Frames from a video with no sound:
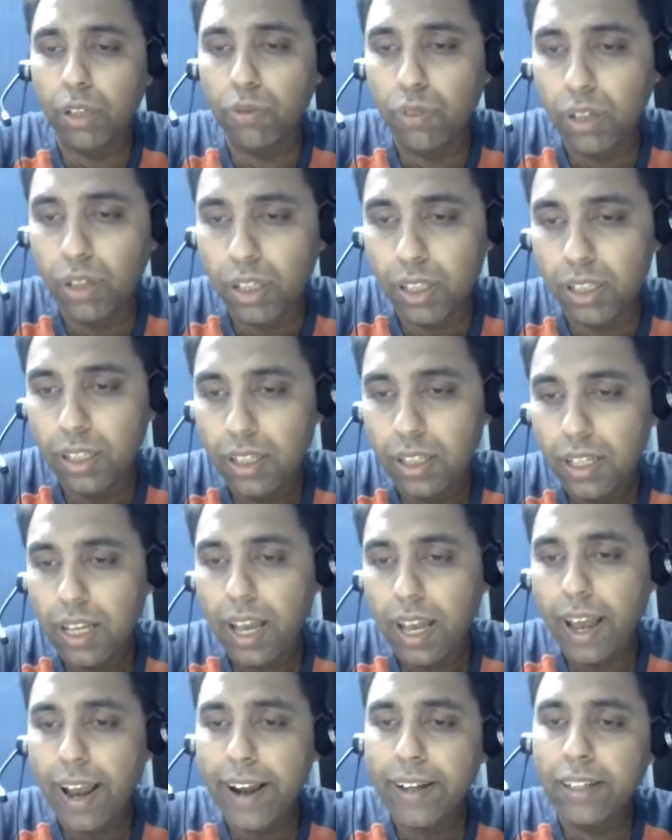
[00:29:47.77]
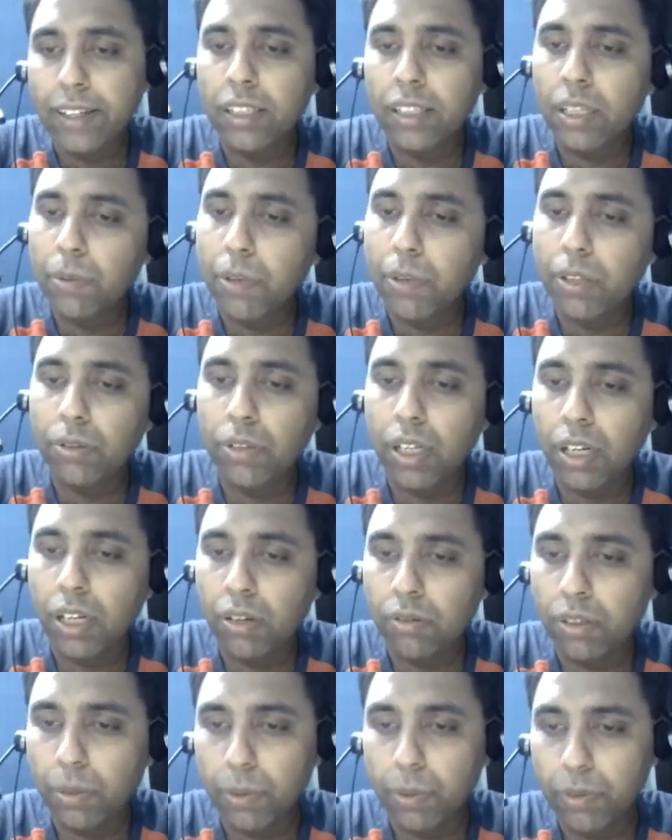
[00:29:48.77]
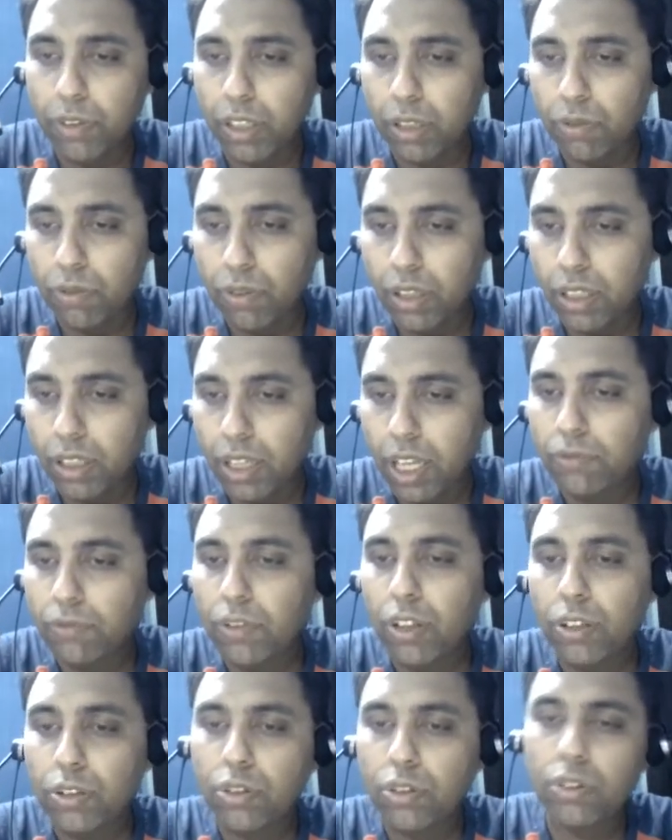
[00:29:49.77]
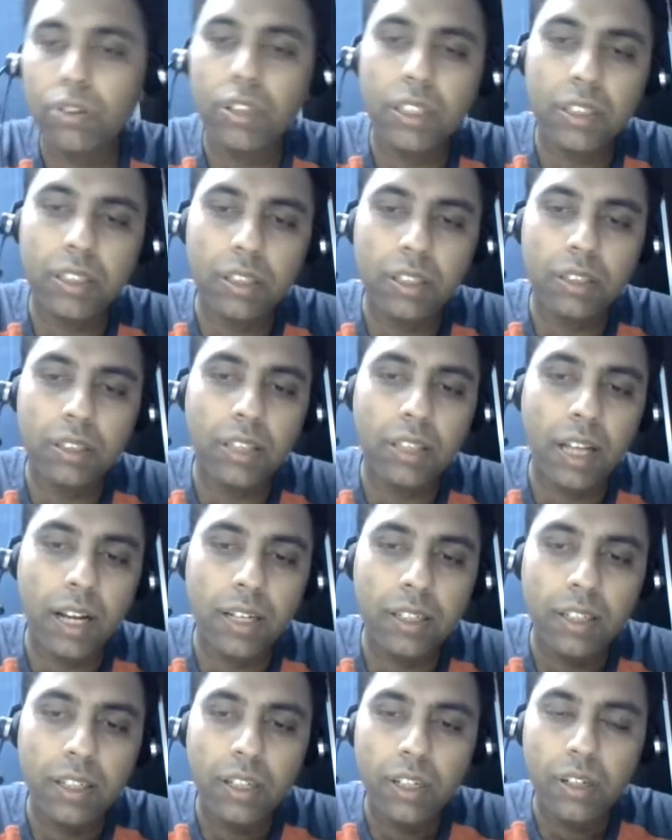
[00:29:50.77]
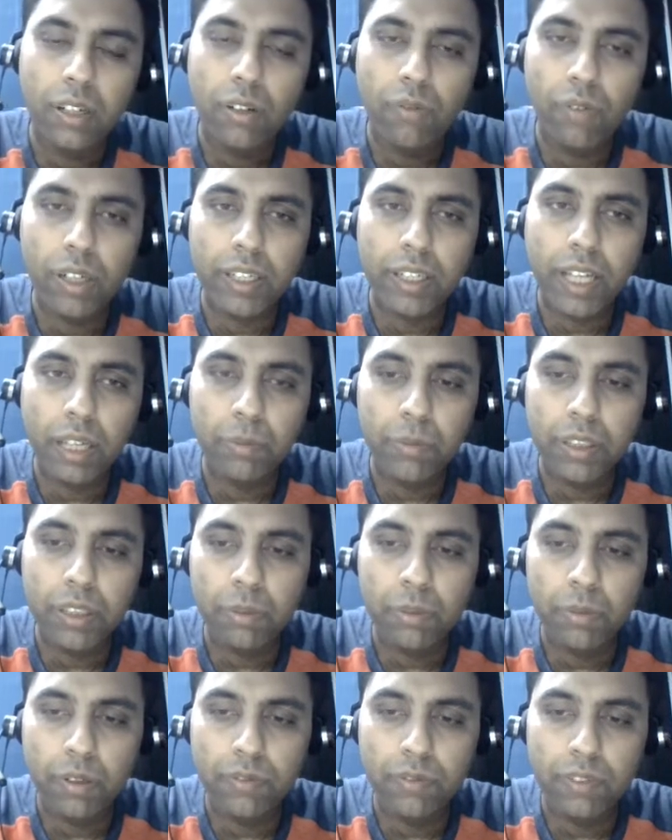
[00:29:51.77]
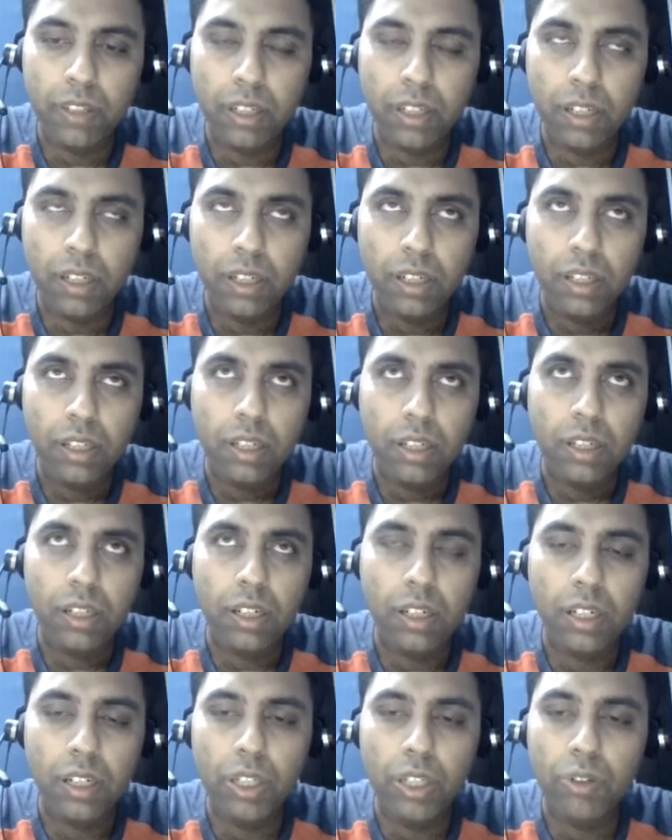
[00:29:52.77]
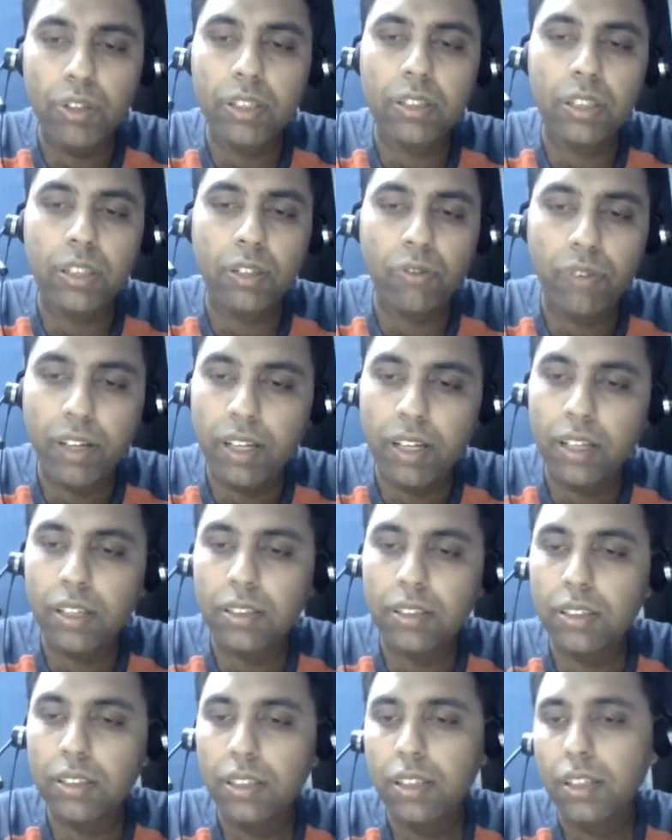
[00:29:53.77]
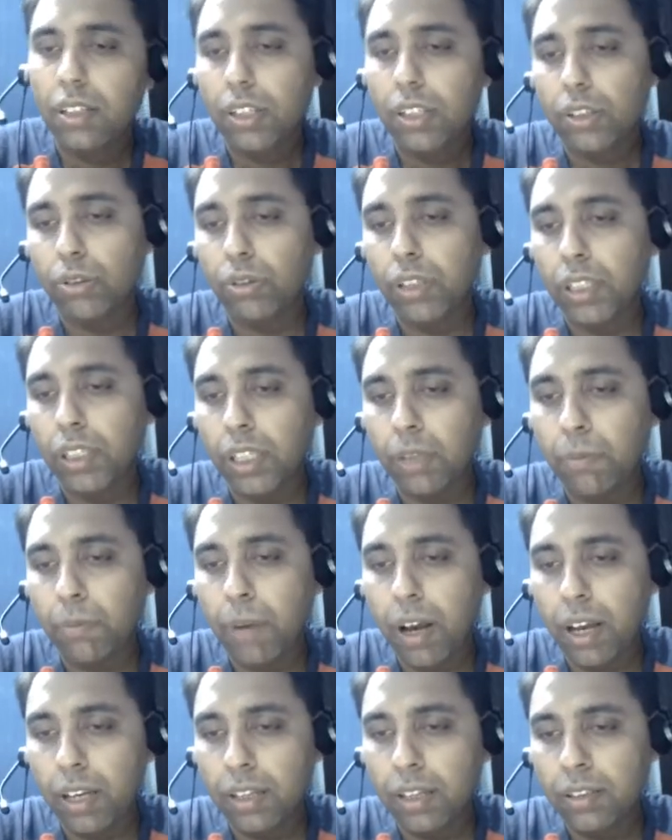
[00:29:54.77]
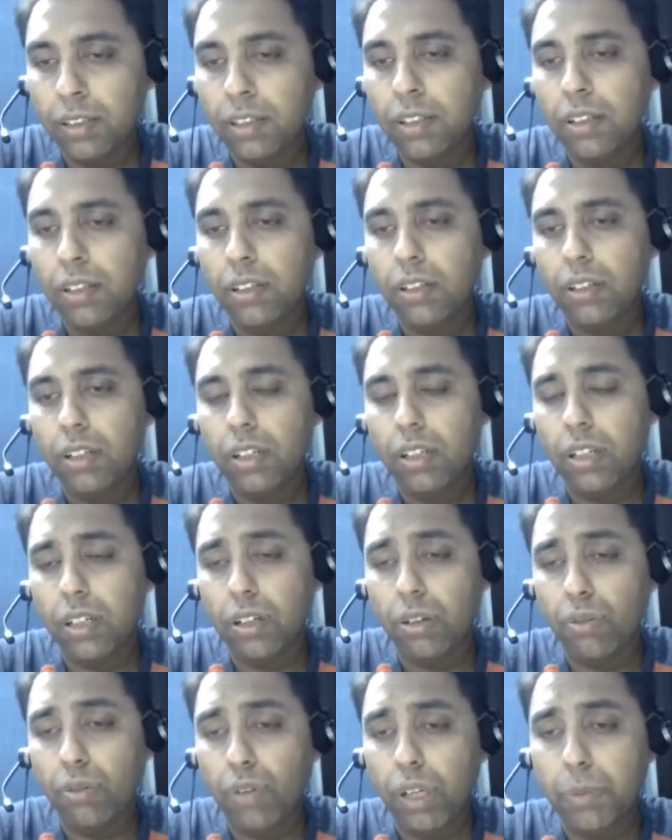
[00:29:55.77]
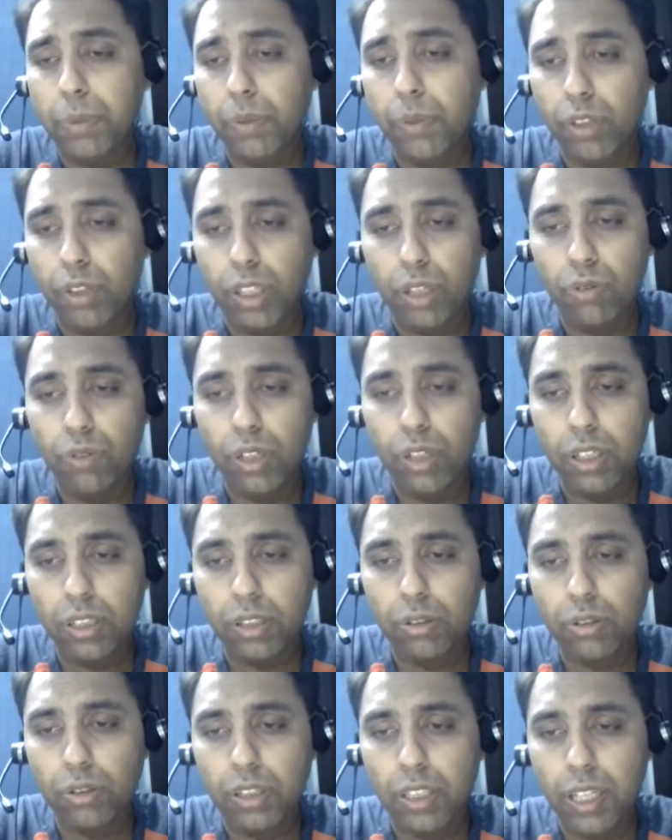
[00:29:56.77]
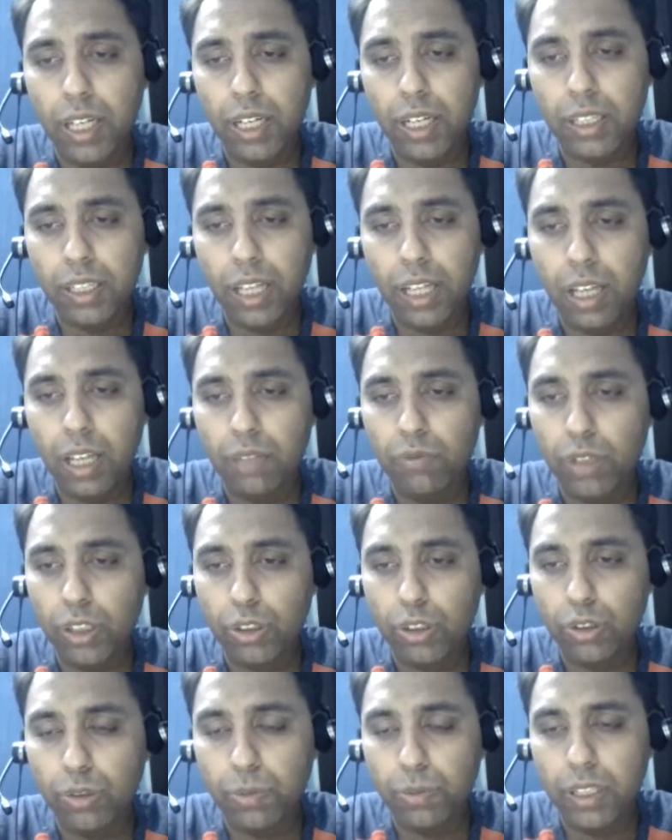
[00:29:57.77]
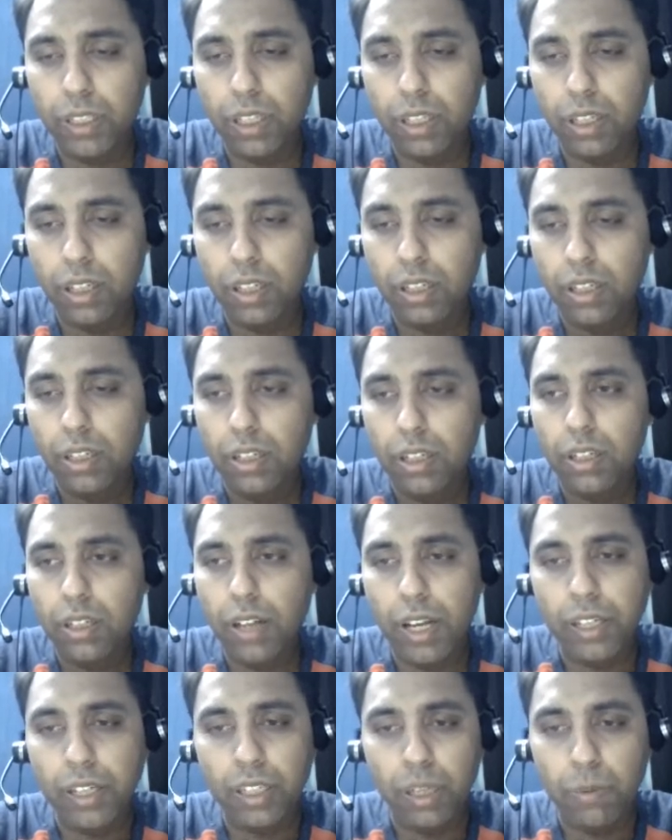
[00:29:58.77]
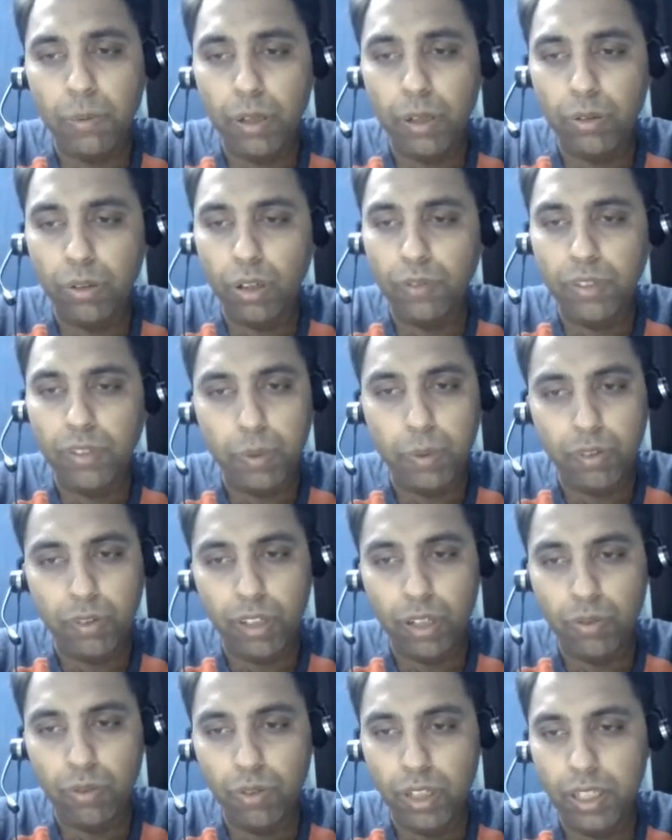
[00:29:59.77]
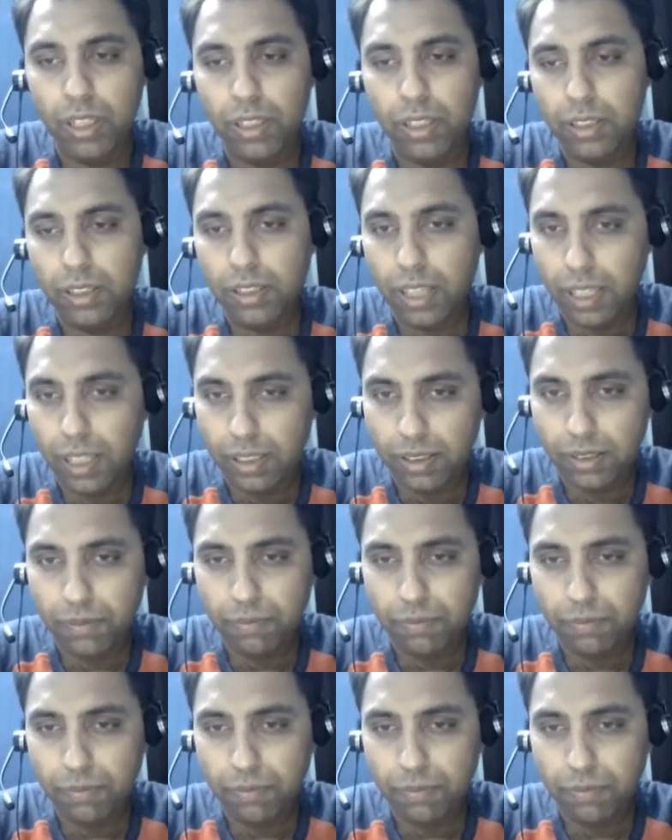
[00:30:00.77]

word and the neighborhood around the pivotal word. And we also discussed that what can be some of the heuristic ways to determine what pivotal words to select and what should be the right neighborhood of the pivotal word in this case.